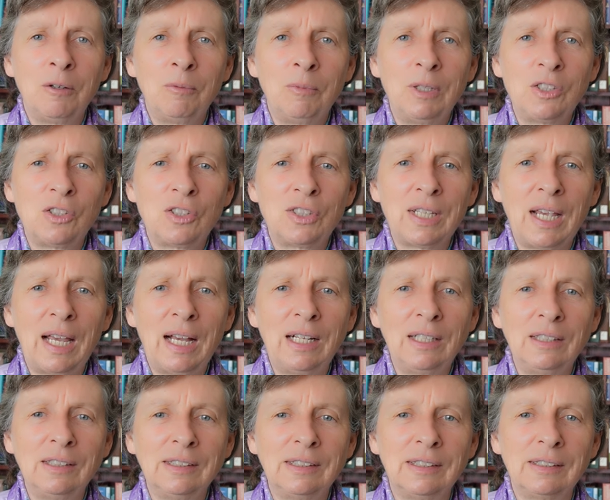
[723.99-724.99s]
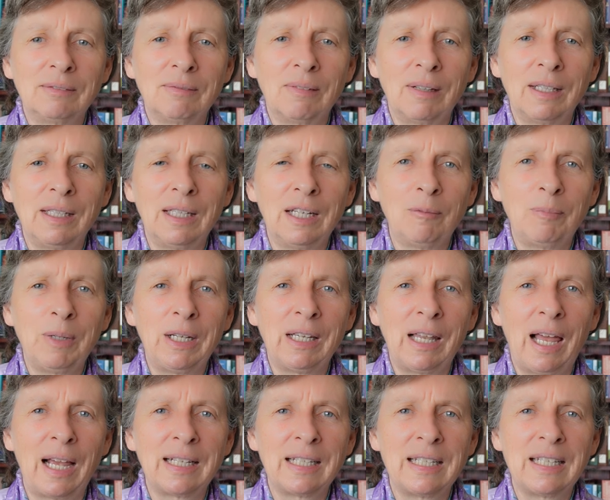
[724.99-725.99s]
which sounds a little bit
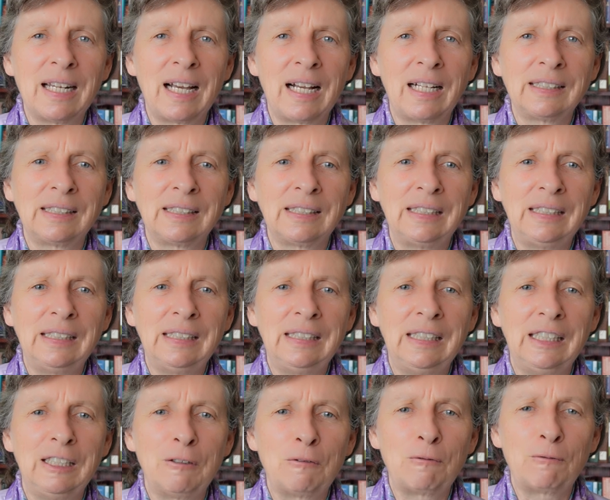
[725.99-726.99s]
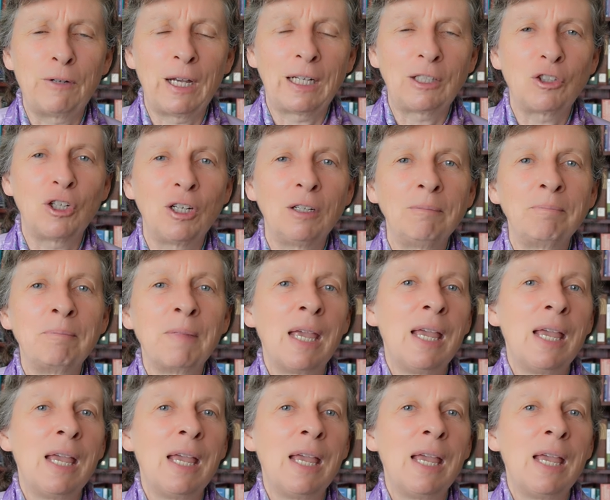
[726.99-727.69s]
like a nasty infection,